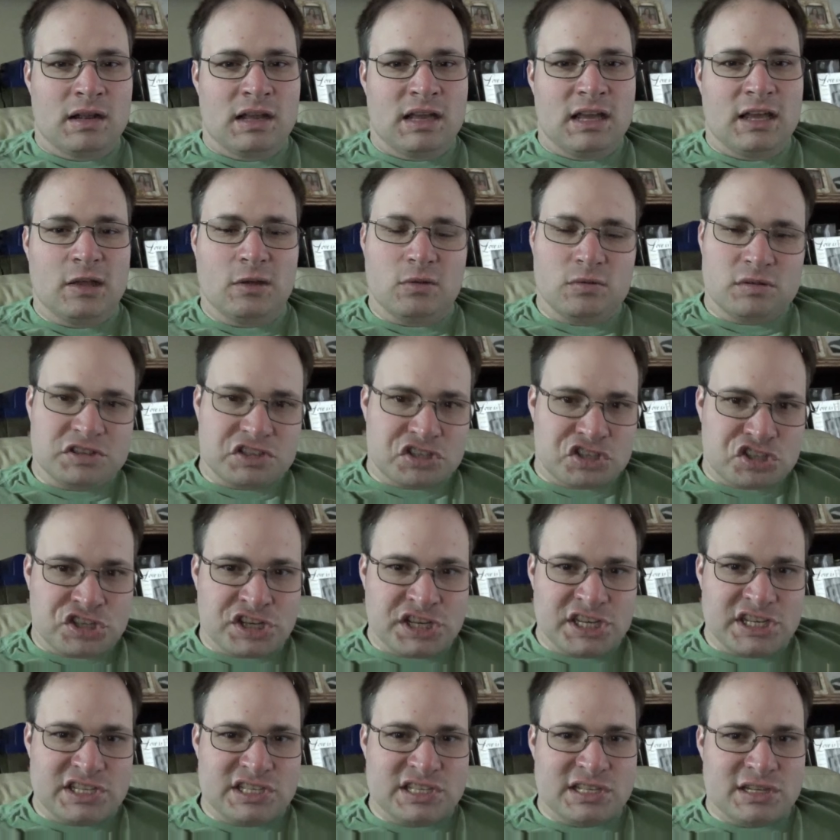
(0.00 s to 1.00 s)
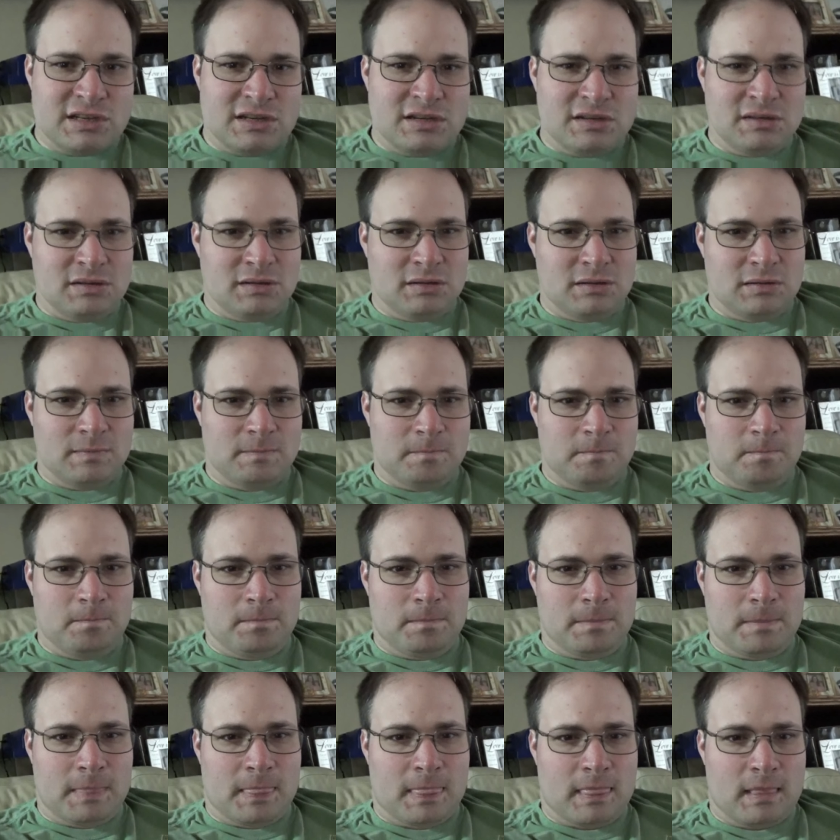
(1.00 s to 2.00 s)
It was treason,
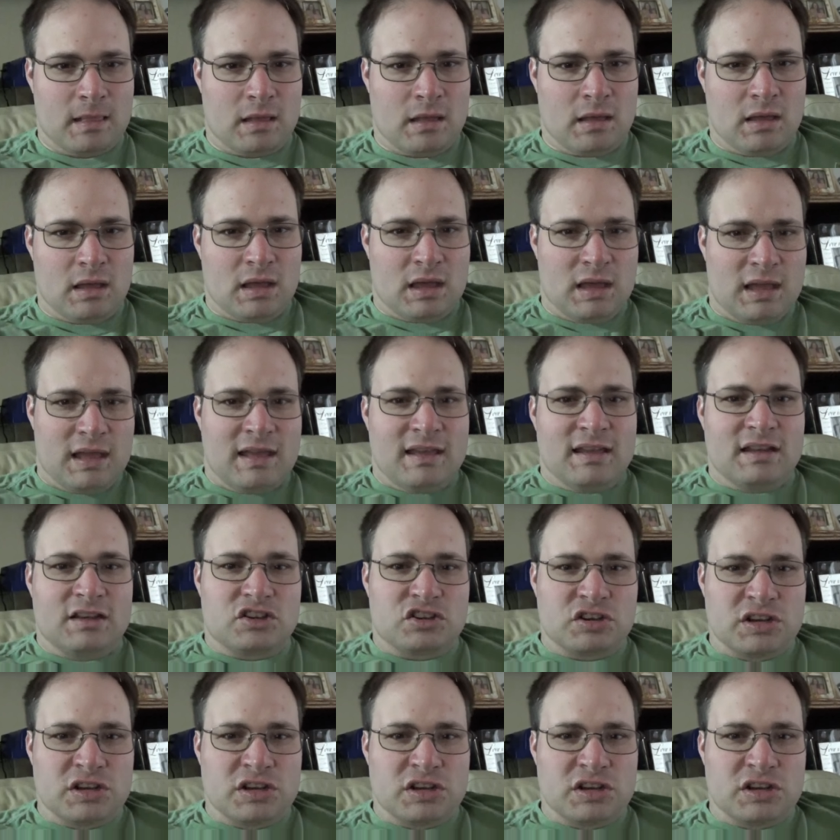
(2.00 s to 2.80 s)
and